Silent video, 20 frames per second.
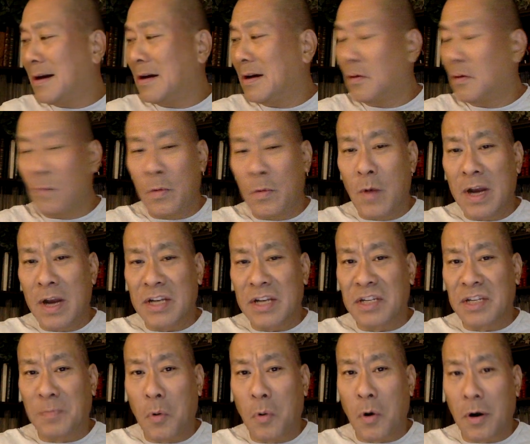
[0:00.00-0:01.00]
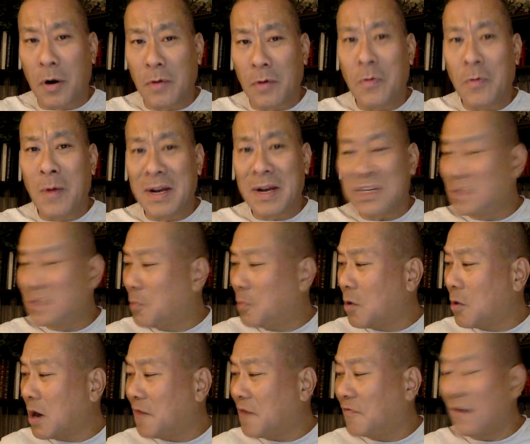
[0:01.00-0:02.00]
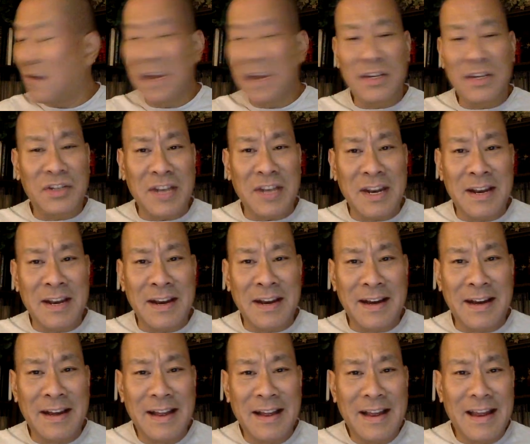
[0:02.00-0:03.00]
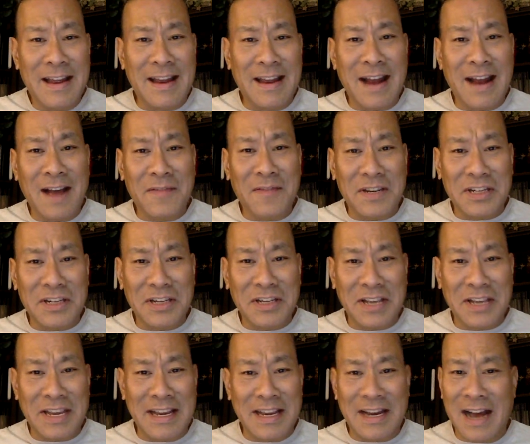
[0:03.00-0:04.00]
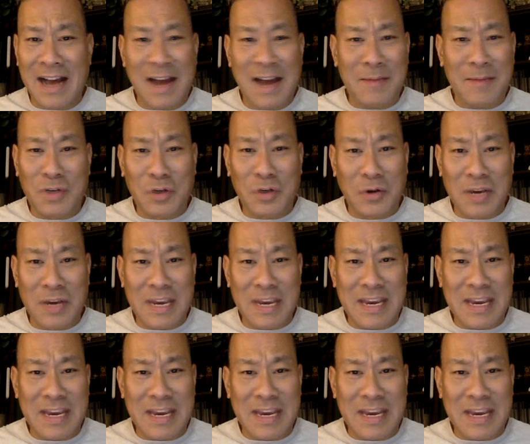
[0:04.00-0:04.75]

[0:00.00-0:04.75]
we want to support. We want to support our friends. And obviously, I'm sure he